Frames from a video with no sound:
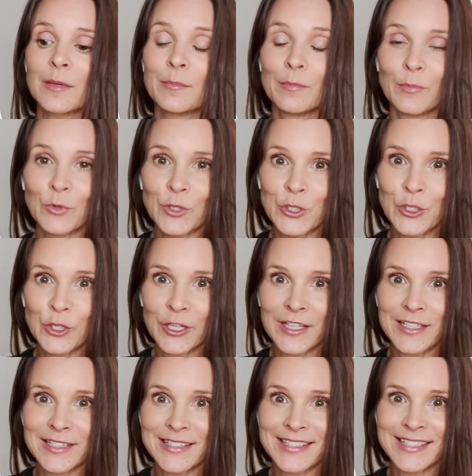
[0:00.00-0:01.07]

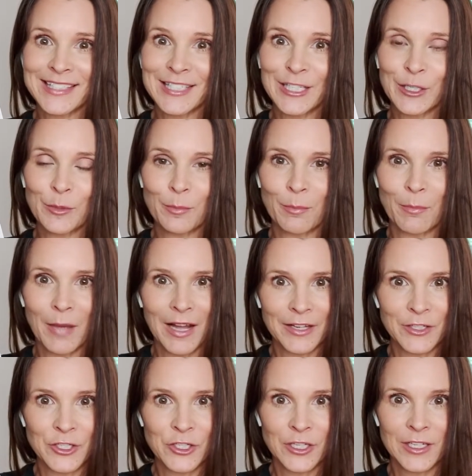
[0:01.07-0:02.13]
mudras,
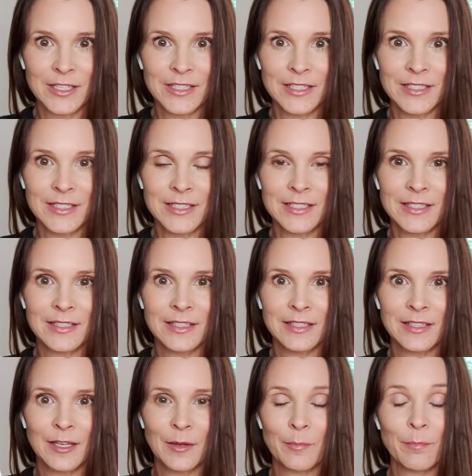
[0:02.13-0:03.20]
mantras,
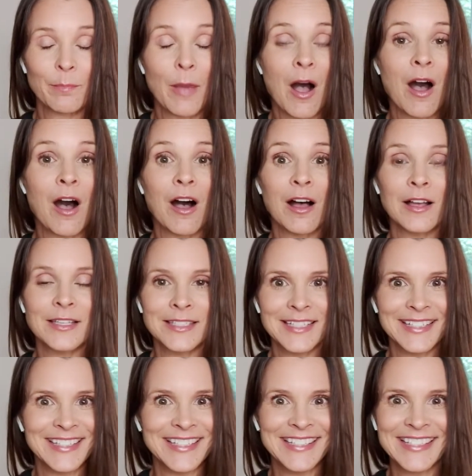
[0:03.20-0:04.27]

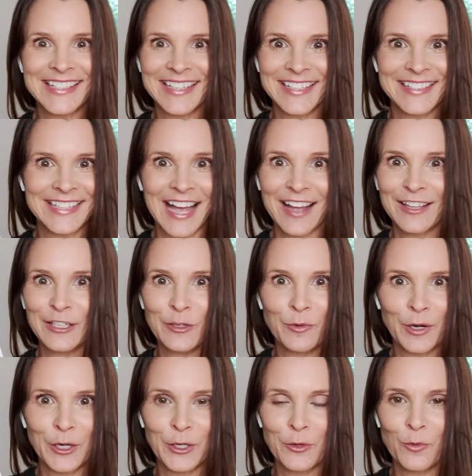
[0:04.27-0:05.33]
pauses exactly
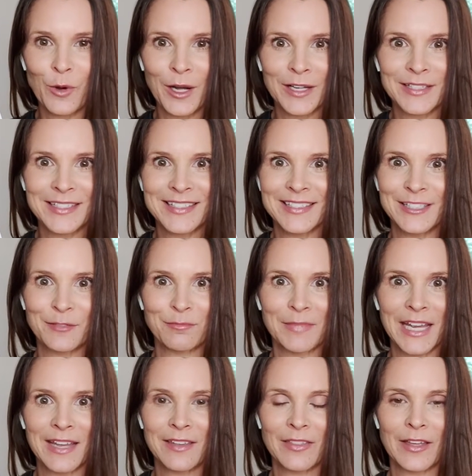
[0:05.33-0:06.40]
where you want to
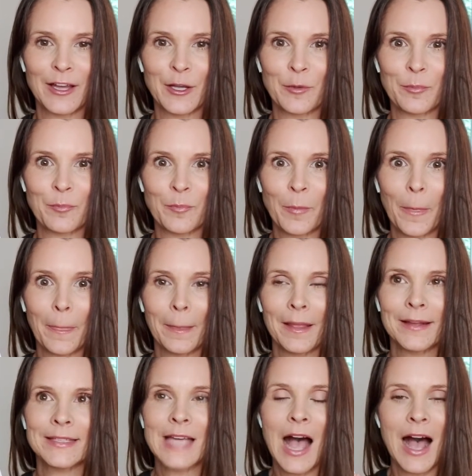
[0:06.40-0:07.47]
make them,
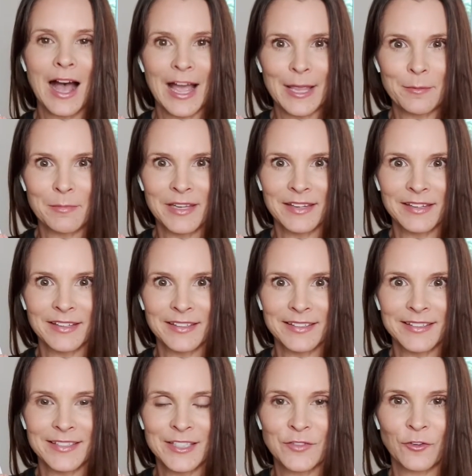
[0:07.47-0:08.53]

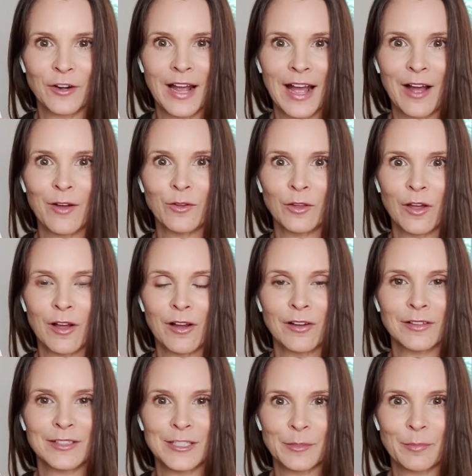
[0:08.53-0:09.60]
timings for how
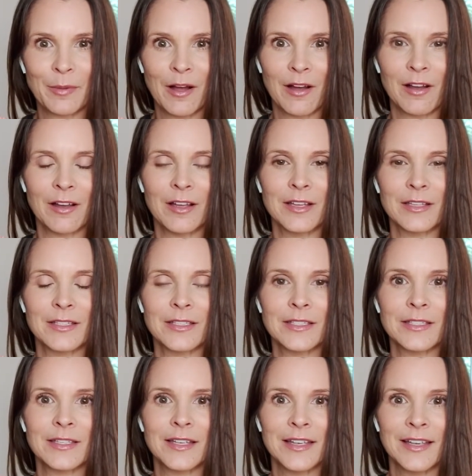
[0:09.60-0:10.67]
long to
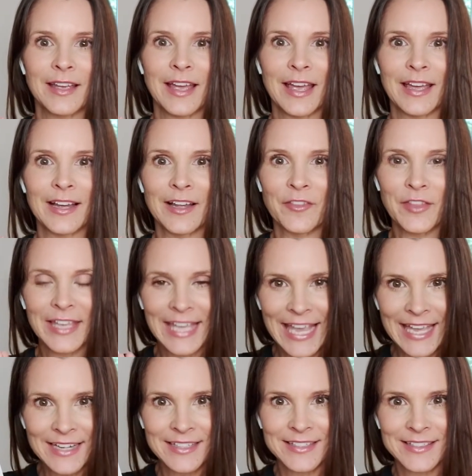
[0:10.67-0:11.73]
pause. And the
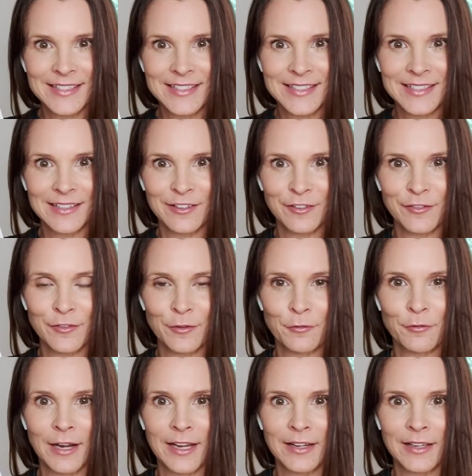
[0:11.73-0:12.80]
cadence of the
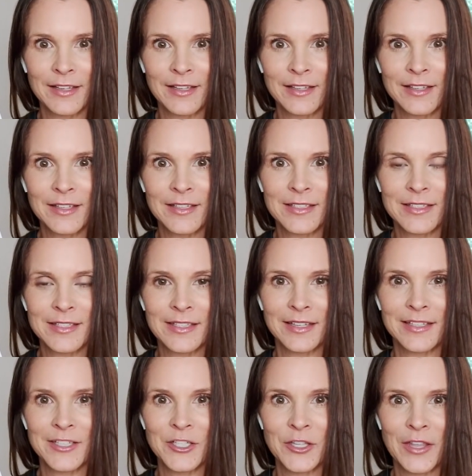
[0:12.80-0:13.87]
writing is
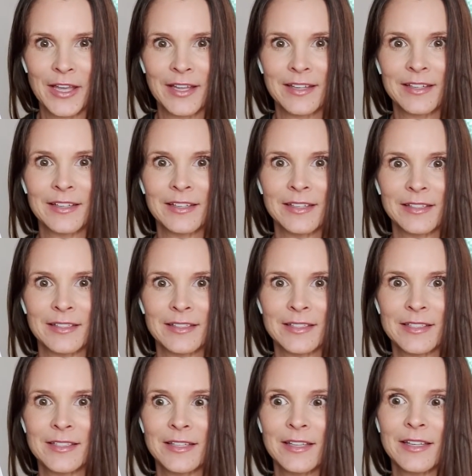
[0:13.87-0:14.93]
such that it
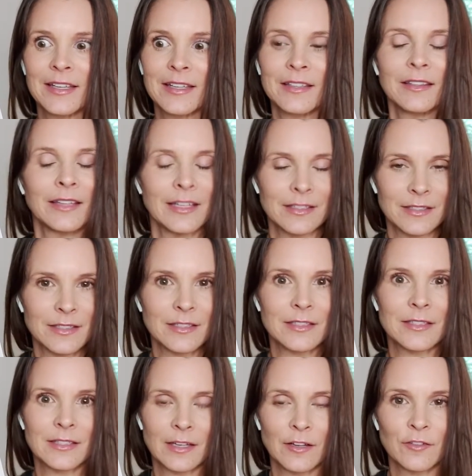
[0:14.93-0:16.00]
is it lends
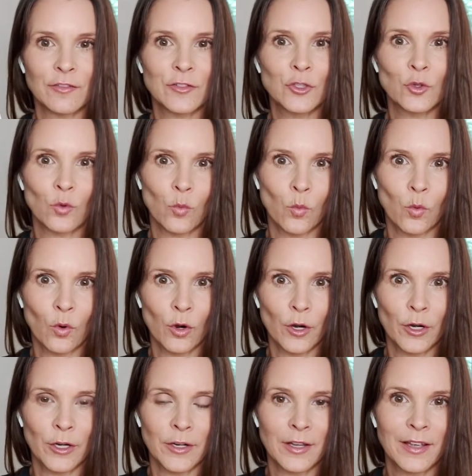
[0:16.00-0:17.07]
itself
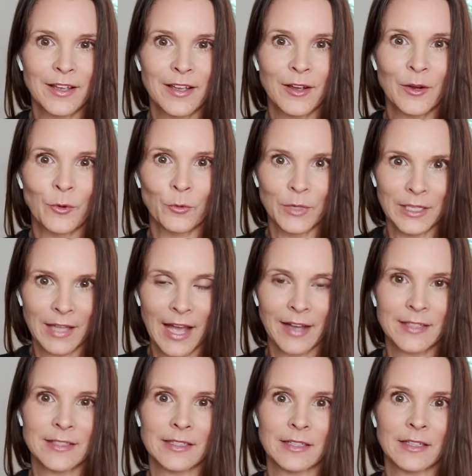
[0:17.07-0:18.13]
toward
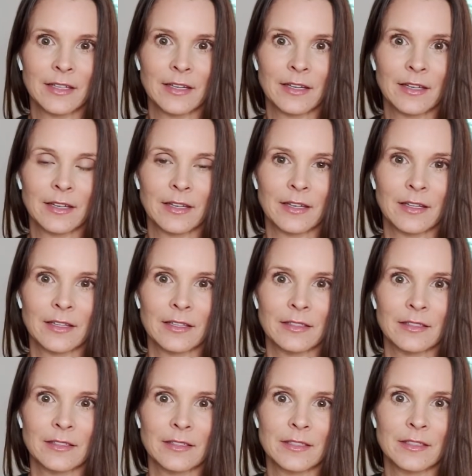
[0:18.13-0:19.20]
relaxing
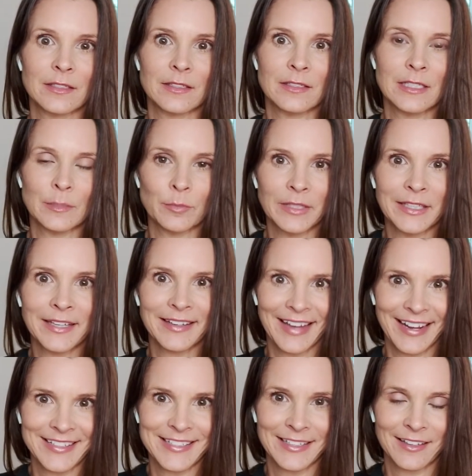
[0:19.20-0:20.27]
and deeply
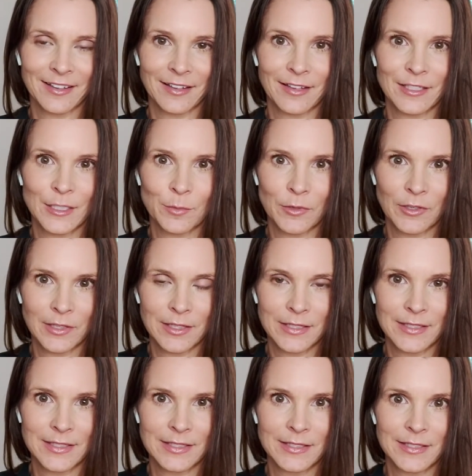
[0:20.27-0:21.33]
connecting
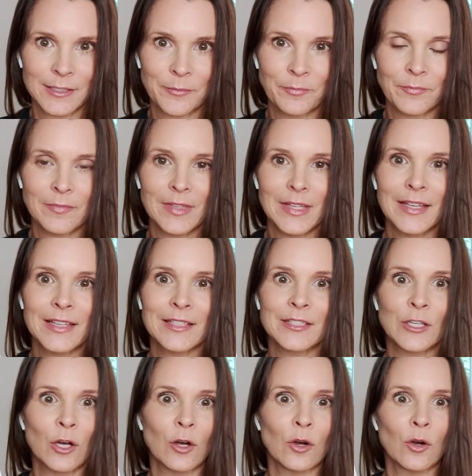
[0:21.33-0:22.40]
experiences.
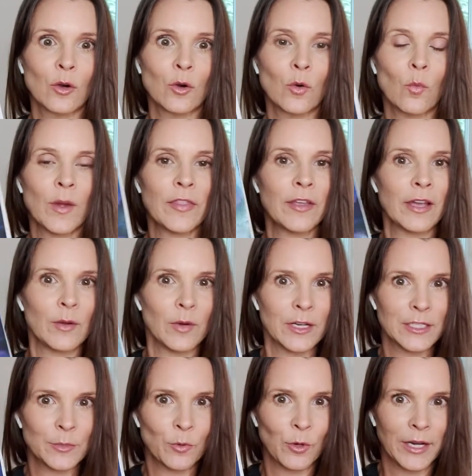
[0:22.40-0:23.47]
So one thing I
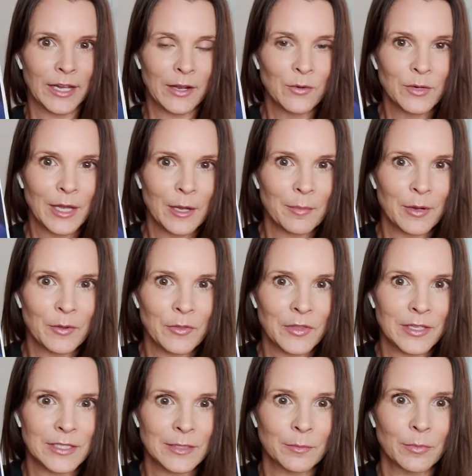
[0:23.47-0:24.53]
wanted to point out about
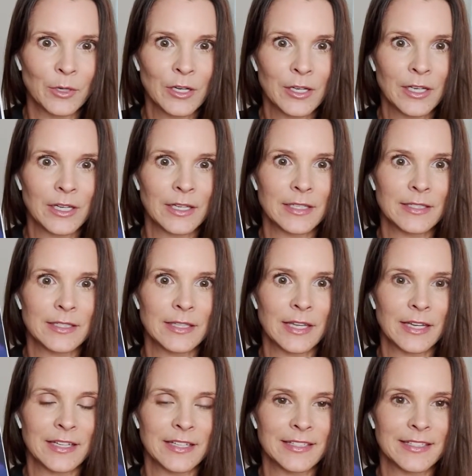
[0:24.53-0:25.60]
this book is
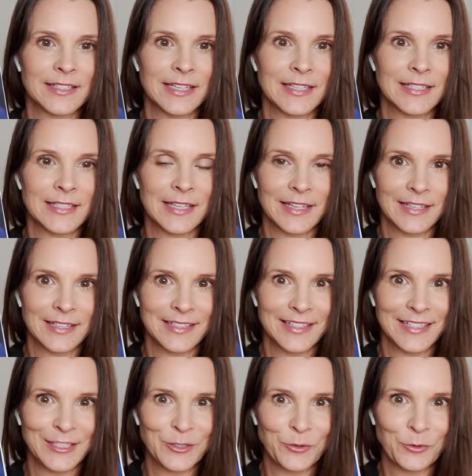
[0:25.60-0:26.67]
that it says that it
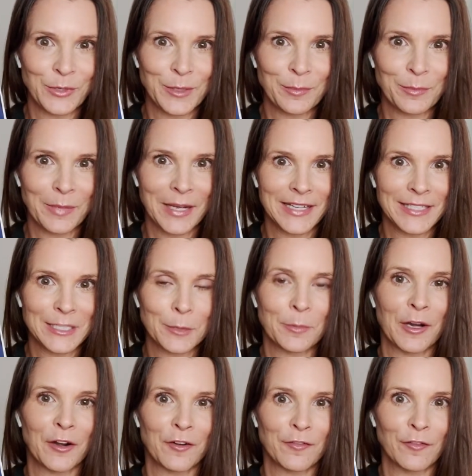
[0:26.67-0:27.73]
is written
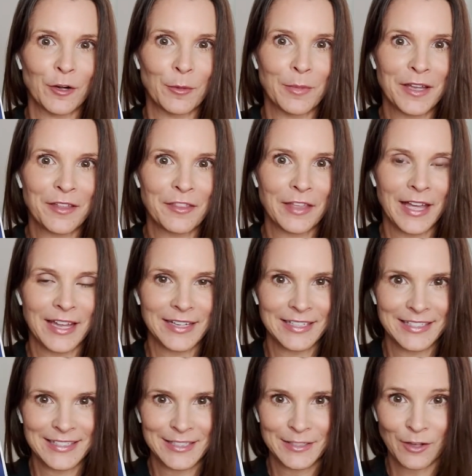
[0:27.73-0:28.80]
Tamara Verma. That
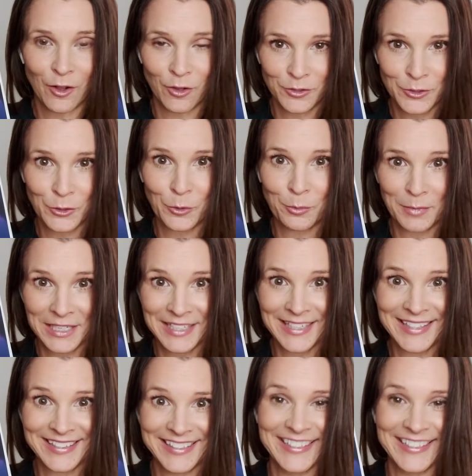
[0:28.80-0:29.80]
is also me,